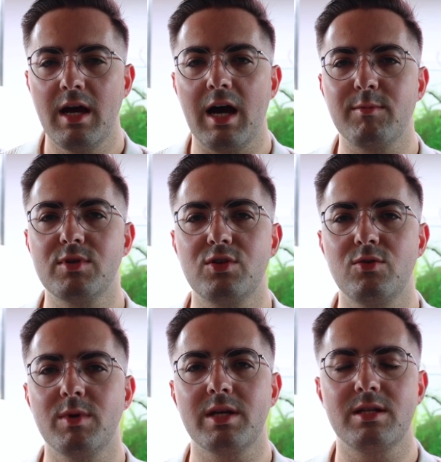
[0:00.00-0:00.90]
I'm
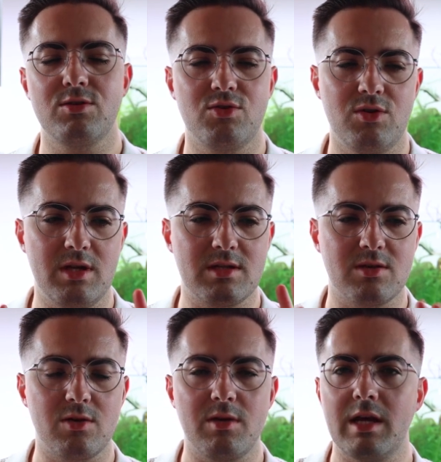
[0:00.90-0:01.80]
assuming it's
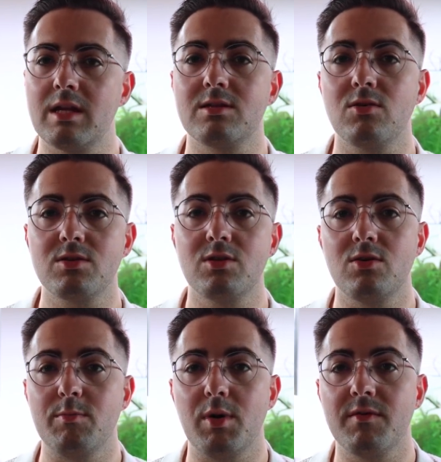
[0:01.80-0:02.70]
good, and it's
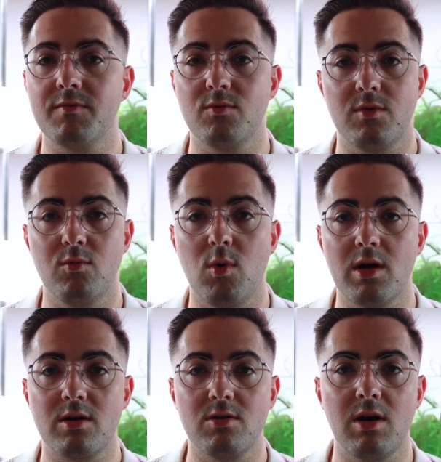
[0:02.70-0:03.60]
also above the
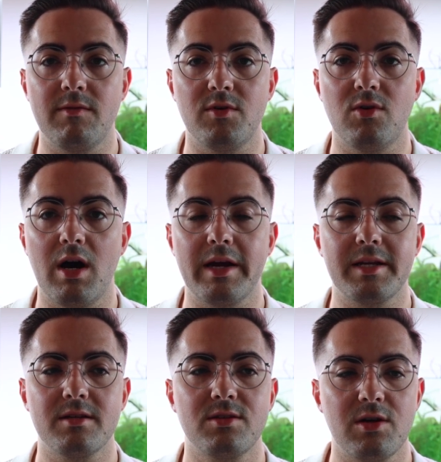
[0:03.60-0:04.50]
water level
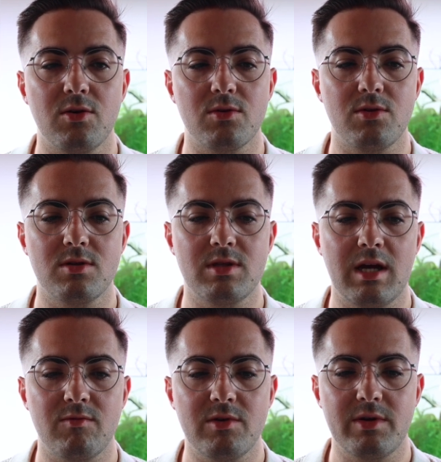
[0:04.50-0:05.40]
line, so there's
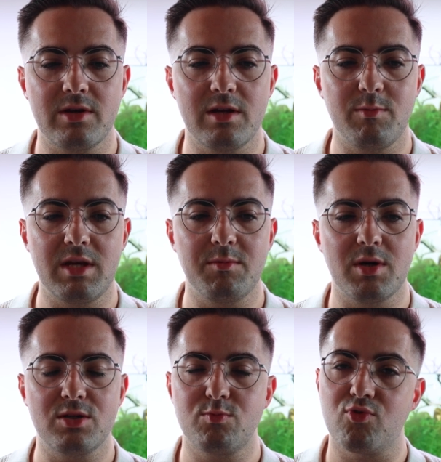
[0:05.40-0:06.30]
not really going to be
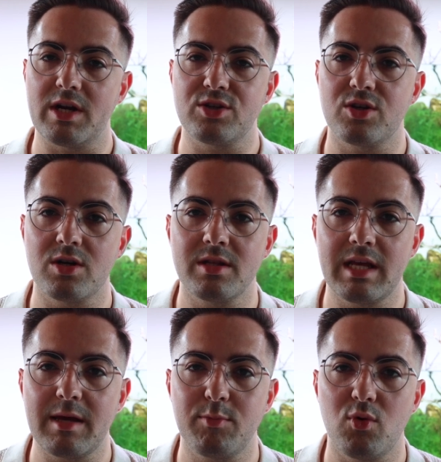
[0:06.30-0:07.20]
much pressure on
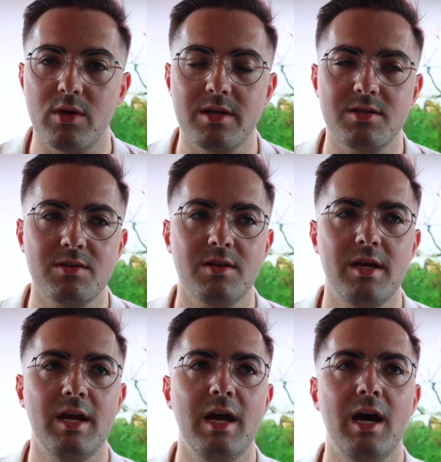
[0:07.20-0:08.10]
that point.
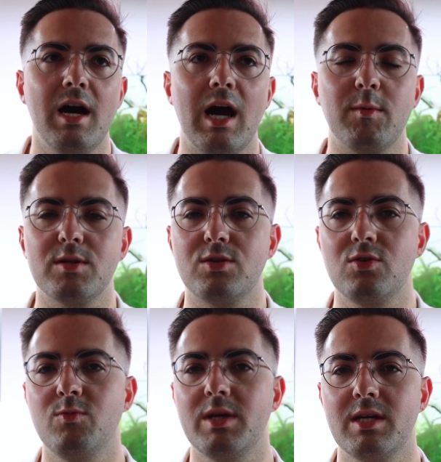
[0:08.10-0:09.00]
I'm
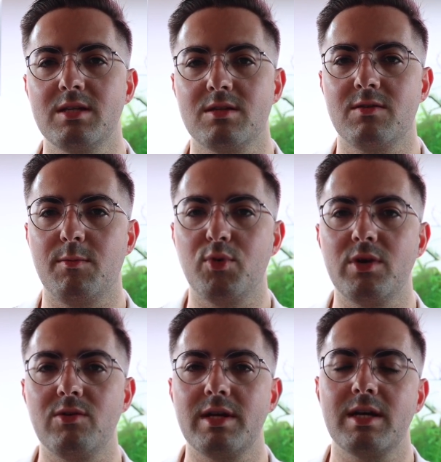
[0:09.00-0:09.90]
assuming it's completely